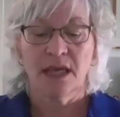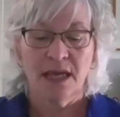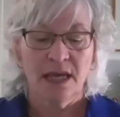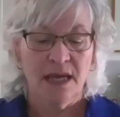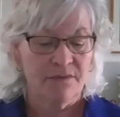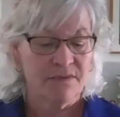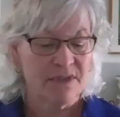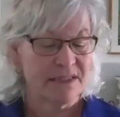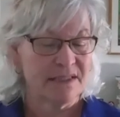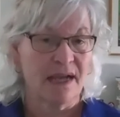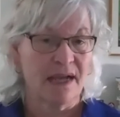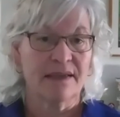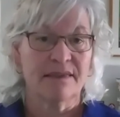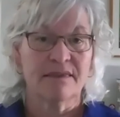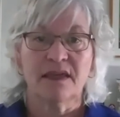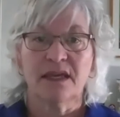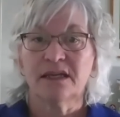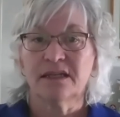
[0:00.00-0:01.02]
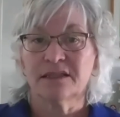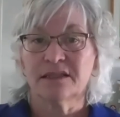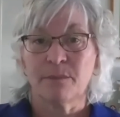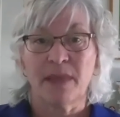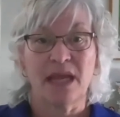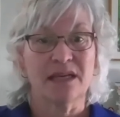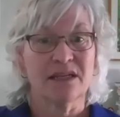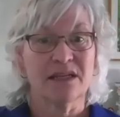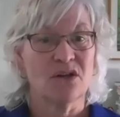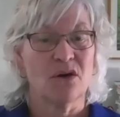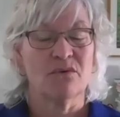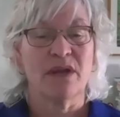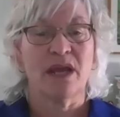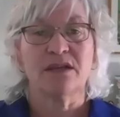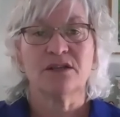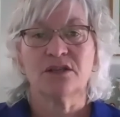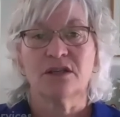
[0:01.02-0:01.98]
The second thing is make a
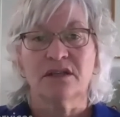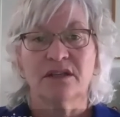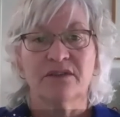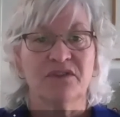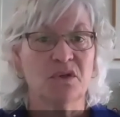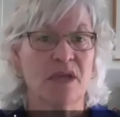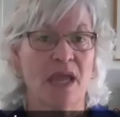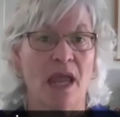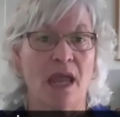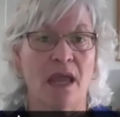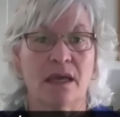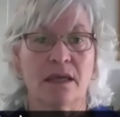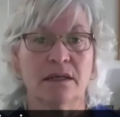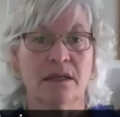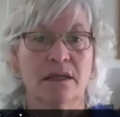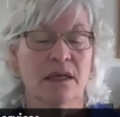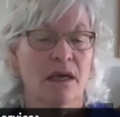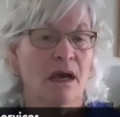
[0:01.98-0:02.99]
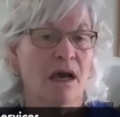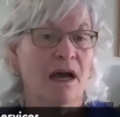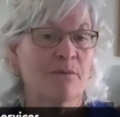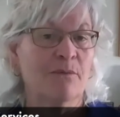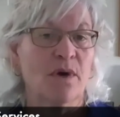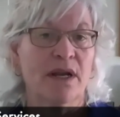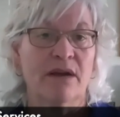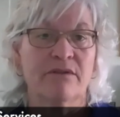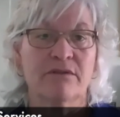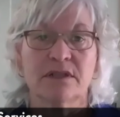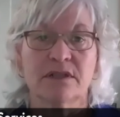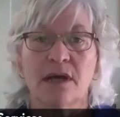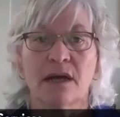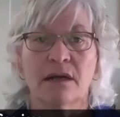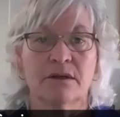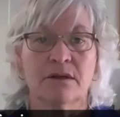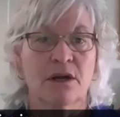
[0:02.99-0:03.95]
donation if you can, whatever
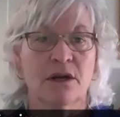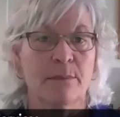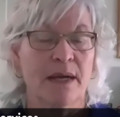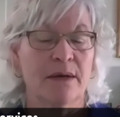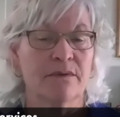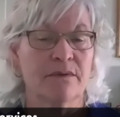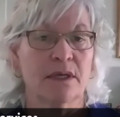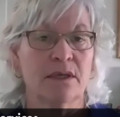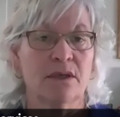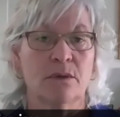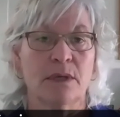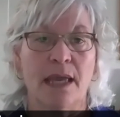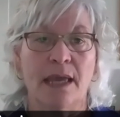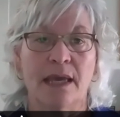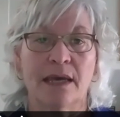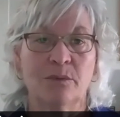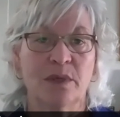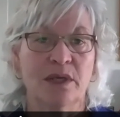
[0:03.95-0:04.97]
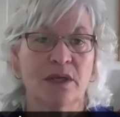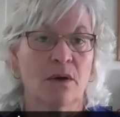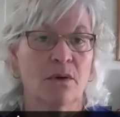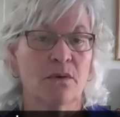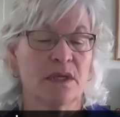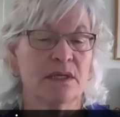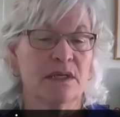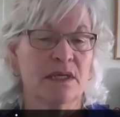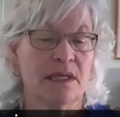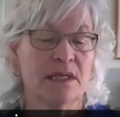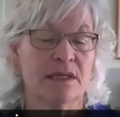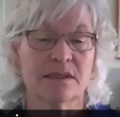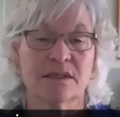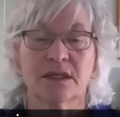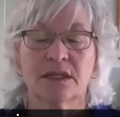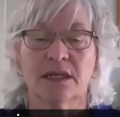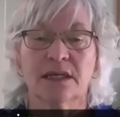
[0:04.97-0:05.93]
dollar amount that you can. We know the need is
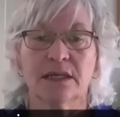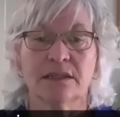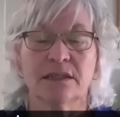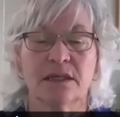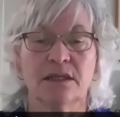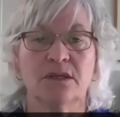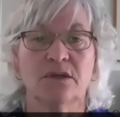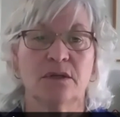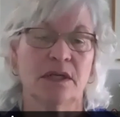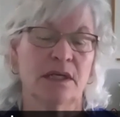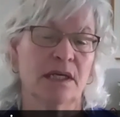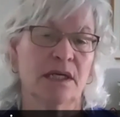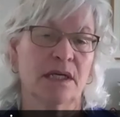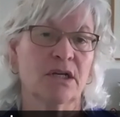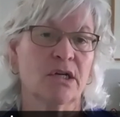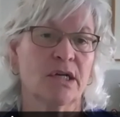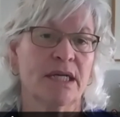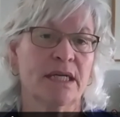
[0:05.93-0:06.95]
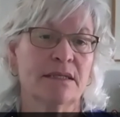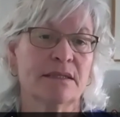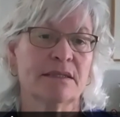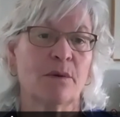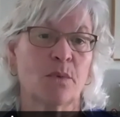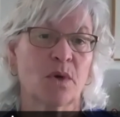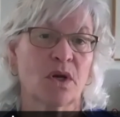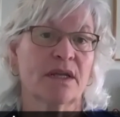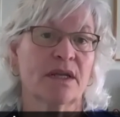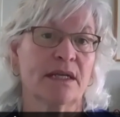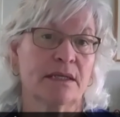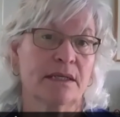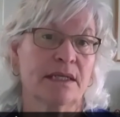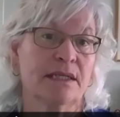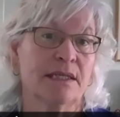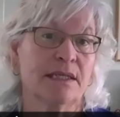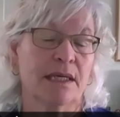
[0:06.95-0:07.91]
going to continue to increase, and we're going to
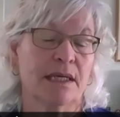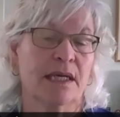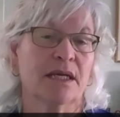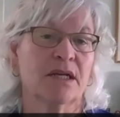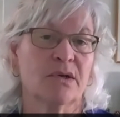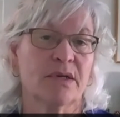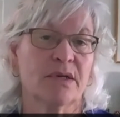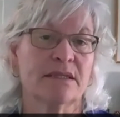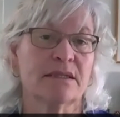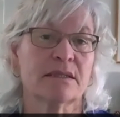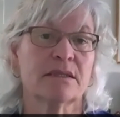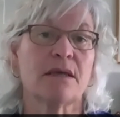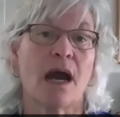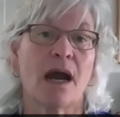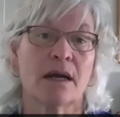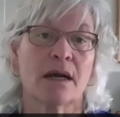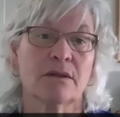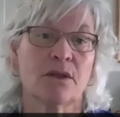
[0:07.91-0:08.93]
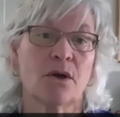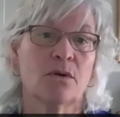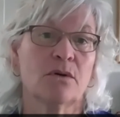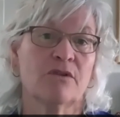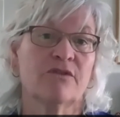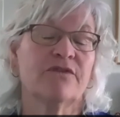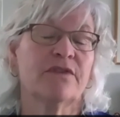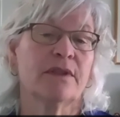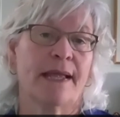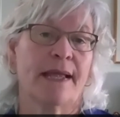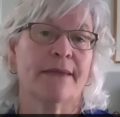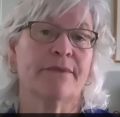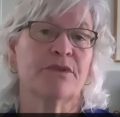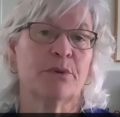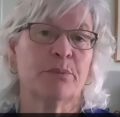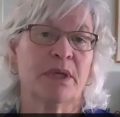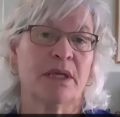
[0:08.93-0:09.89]
need to increase our local
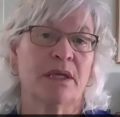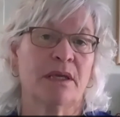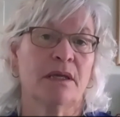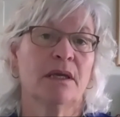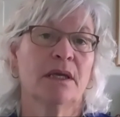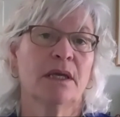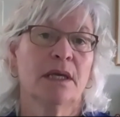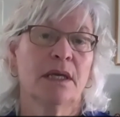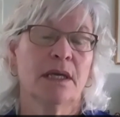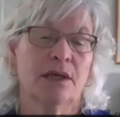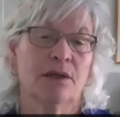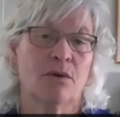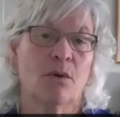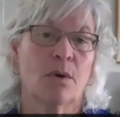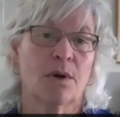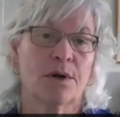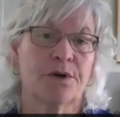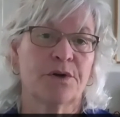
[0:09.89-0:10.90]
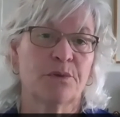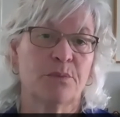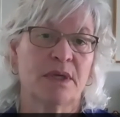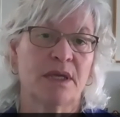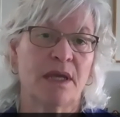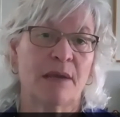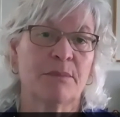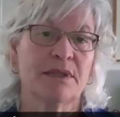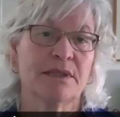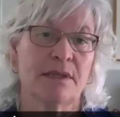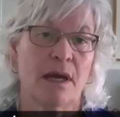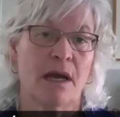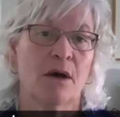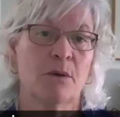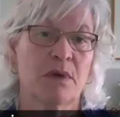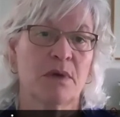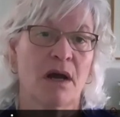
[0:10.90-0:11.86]
philanthropy in order to be able to
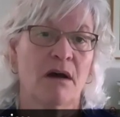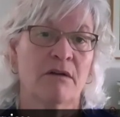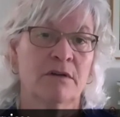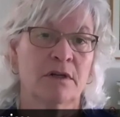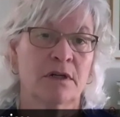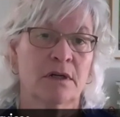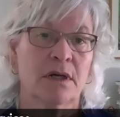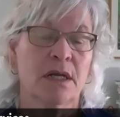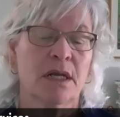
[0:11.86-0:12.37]
help cover